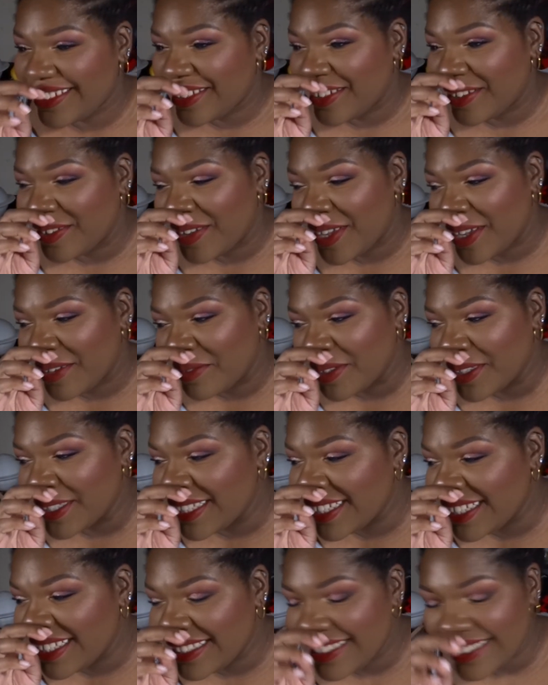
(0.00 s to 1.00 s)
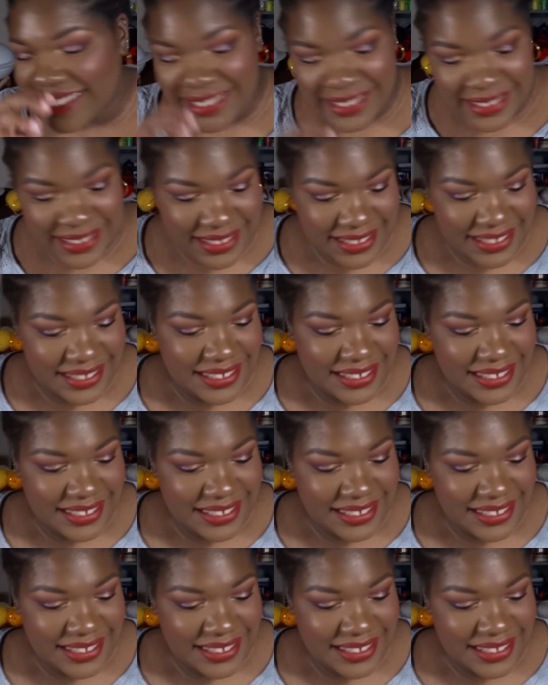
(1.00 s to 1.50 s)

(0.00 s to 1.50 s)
Do I want this?